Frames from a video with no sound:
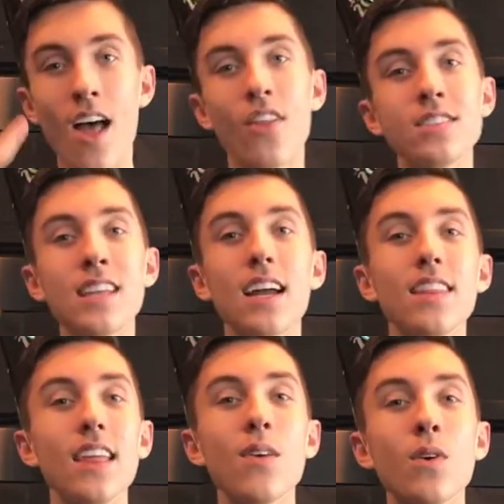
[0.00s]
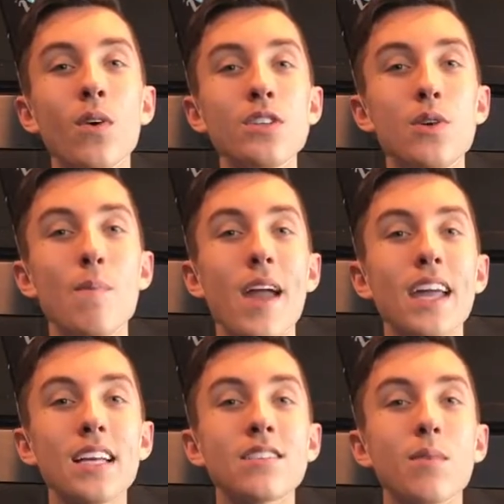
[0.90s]
The second thing we're going to
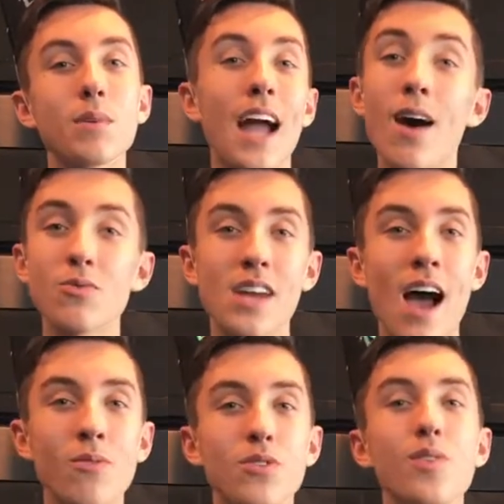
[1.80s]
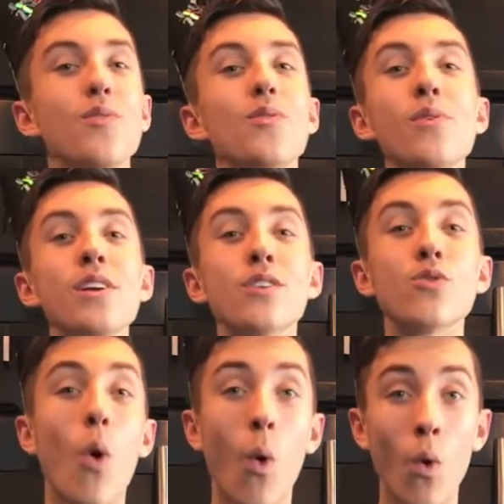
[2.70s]
make is some countdown to New
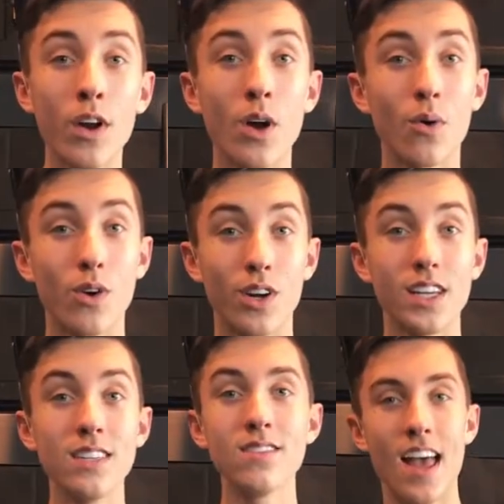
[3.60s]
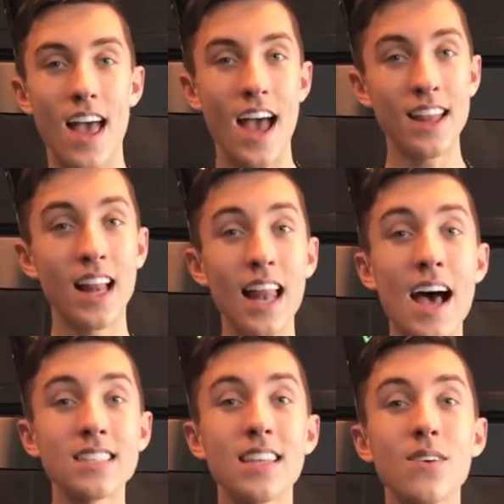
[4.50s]
Year's Oreo cookies. And the
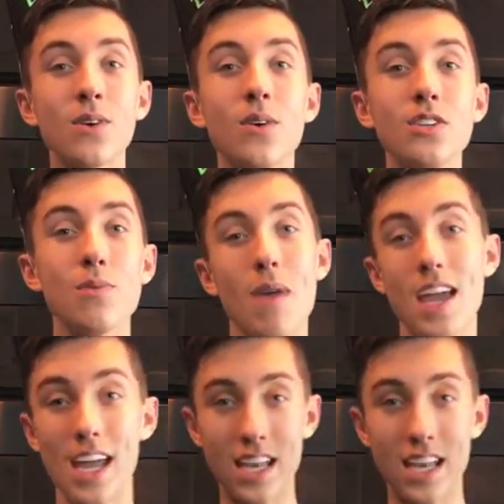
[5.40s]
last thing we're going to make